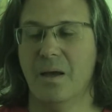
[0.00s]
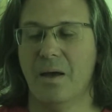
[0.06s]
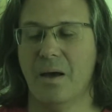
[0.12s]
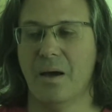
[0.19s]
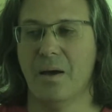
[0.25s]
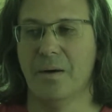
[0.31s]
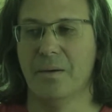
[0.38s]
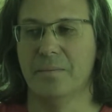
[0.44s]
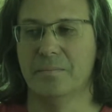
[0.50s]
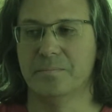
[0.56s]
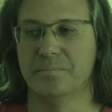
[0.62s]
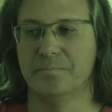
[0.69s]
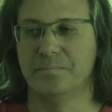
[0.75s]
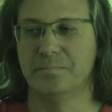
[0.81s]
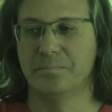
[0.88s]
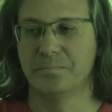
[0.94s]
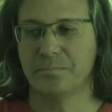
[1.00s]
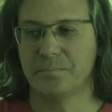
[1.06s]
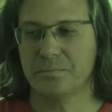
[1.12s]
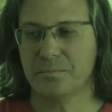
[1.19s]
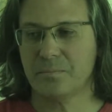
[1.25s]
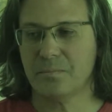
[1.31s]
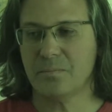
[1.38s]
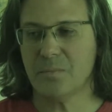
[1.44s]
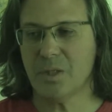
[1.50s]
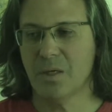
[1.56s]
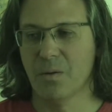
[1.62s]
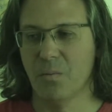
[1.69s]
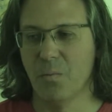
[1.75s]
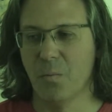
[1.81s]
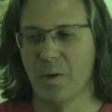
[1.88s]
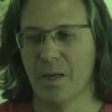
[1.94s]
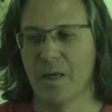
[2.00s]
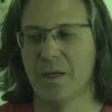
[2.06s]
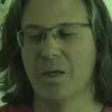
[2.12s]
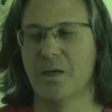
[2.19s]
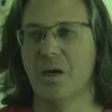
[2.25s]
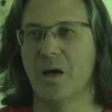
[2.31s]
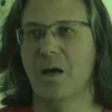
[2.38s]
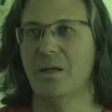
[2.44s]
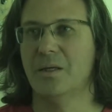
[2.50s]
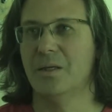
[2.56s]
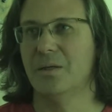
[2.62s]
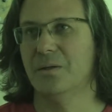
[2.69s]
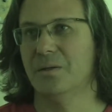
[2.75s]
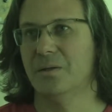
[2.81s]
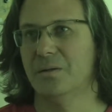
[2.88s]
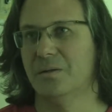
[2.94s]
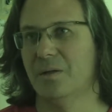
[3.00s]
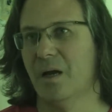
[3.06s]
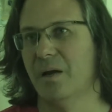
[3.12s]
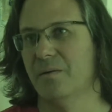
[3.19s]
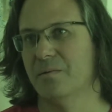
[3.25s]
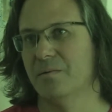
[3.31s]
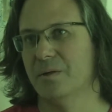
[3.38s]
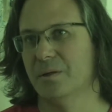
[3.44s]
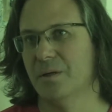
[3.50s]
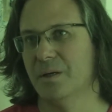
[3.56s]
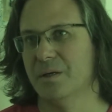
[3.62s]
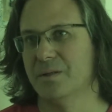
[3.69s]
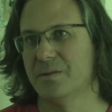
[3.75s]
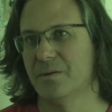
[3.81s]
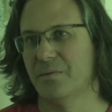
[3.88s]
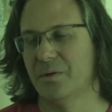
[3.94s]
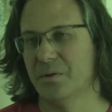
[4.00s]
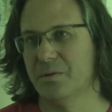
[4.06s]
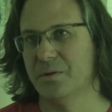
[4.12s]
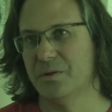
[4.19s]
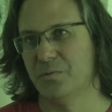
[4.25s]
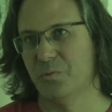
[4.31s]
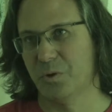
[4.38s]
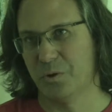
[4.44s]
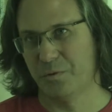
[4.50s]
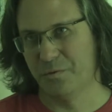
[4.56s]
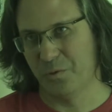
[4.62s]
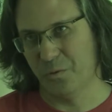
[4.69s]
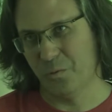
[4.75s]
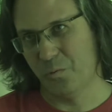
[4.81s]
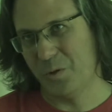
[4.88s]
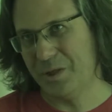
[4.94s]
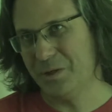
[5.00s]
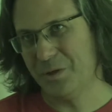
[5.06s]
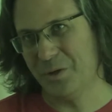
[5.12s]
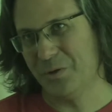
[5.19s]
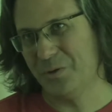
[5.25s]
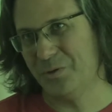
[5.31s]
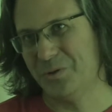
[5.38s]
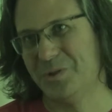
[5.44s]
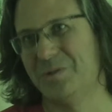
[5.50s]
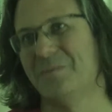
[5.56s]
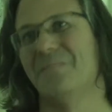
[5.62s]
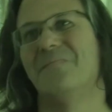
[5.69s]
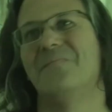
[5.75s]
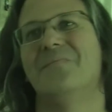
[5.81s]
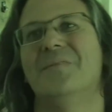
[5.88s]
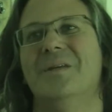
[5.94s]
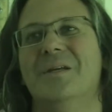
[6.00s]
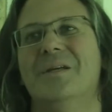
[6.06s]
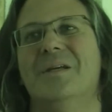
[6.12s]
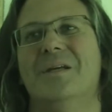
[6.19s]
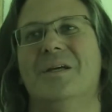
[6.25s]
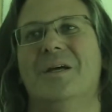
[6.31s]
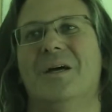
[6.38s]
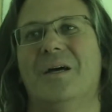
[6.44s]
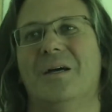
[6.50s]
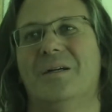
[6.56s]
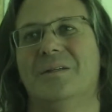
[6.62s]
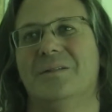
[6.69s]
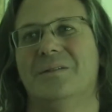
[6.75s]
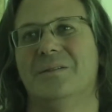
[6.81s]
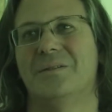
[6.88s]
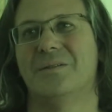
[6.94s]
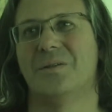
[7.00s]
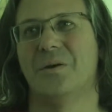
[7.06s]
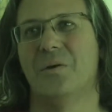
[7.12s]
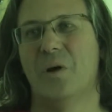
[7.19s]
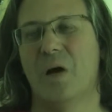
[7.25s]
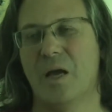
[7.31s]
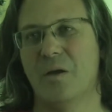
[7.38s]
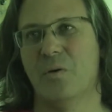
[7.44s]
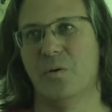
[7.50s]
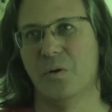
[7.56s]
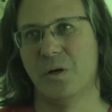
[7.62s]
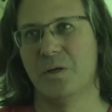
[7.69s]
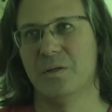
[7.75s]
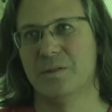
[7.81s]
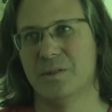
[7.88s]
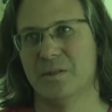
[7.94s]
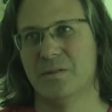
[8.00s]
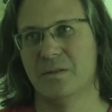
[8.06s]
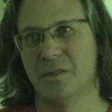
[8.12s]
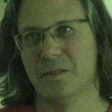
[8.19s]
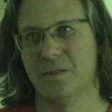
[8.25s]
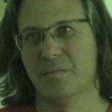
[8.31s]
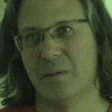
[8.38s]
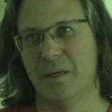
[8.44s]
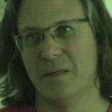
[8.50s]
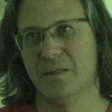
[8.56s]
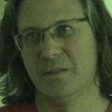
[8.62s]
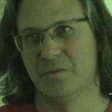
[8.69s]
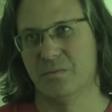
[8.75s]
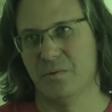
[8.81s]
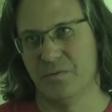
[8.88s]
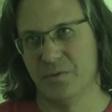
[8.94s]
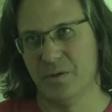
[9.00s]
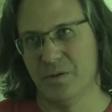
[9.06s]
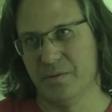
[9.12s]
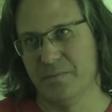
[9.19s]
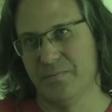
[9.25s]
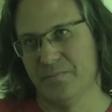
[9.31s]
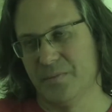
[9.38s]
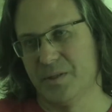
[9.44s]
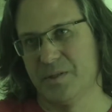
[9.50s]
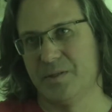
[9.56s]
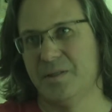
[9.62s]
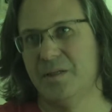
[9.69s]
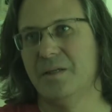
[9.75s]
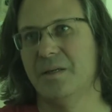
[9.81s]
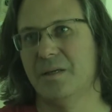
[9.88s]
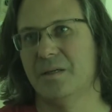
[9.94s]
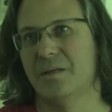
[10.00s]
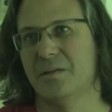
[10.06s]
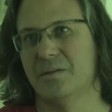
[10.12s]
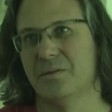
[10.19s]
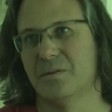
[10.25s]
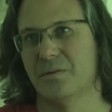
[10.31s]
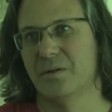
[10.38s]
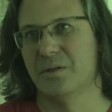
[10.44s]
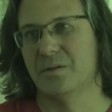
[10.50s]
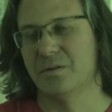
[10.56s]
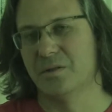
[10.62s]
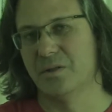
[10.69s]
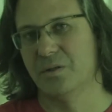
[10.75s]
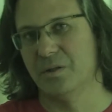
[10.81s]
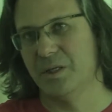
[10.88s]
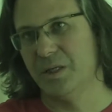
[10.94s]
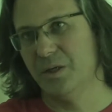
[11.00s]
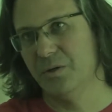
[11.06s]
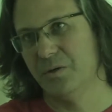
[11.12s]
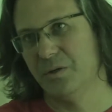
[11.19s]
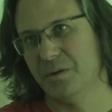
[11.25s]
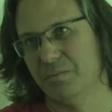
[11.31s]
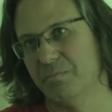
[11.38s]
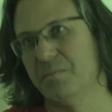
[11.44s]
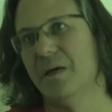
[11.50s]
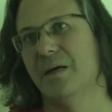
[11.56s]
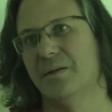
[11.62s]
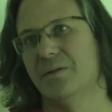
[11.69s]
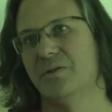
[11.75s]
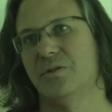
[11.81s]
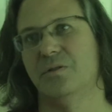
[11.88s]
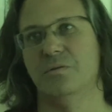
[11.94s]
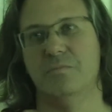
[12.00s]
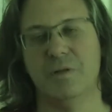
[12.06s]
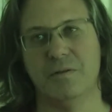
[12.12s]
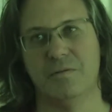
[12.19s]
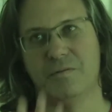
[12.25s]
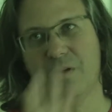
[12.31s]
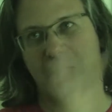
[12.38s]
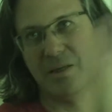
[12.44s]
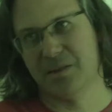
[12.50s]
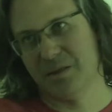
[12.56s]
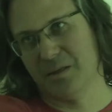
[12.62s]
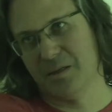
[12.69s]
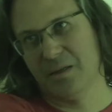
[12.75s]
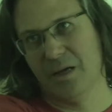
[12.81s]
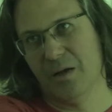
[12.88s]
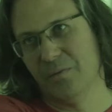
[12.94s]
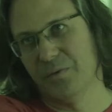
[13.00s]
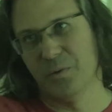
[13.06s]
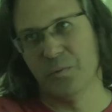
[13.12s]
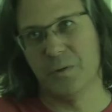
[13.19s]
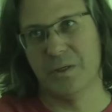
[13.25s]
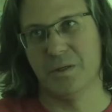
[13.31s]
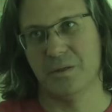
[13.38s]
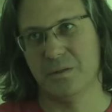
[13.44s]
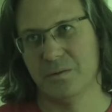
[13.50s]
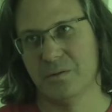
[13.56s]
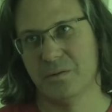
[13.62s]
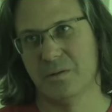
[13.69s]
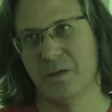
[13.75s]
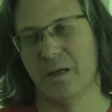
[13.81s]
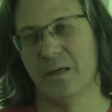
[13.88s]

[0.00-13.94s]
When I got here, I realized that there were these wonderful windows. Yeah. And so I oriented the space with the seating so that to hear it best, you'd be facing out the windows.